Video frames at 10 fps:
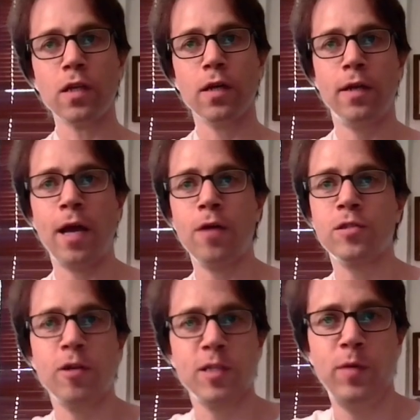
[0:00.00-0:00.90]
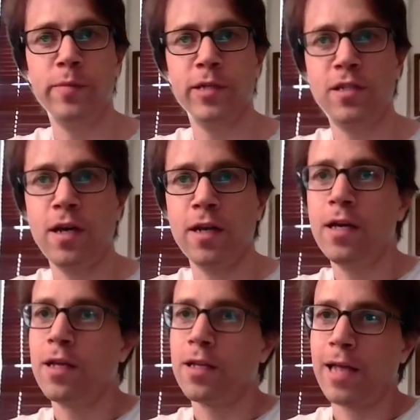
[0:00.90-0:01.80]
Now the song's pretty much done.
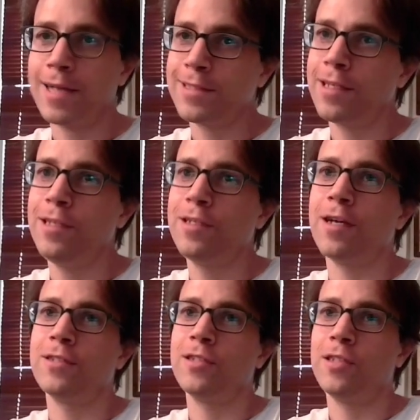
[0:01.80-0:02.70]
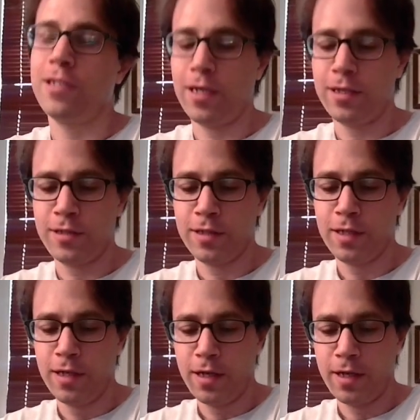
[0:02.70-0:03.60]
The last thing he does is he does
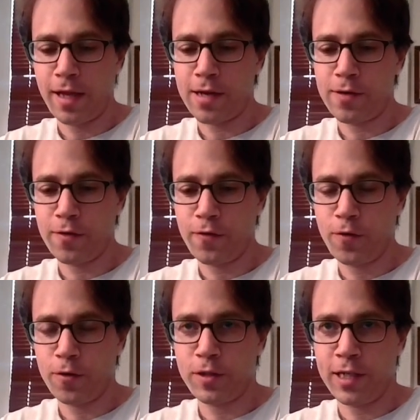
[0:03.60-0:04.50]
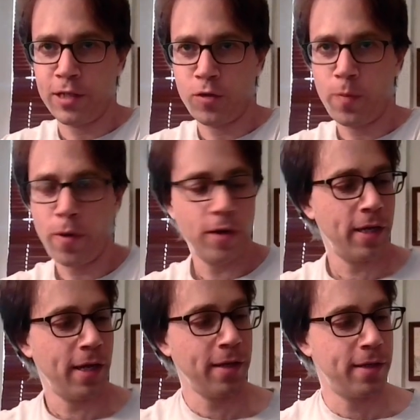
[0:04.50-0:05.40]
that first intro part
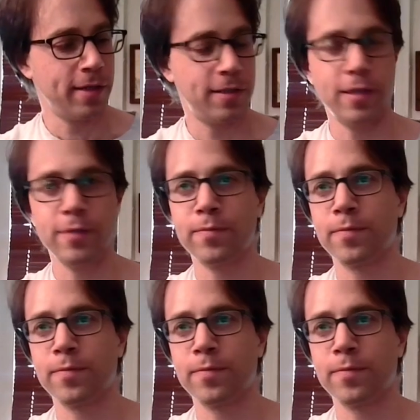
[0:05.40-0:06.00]
again, this thing.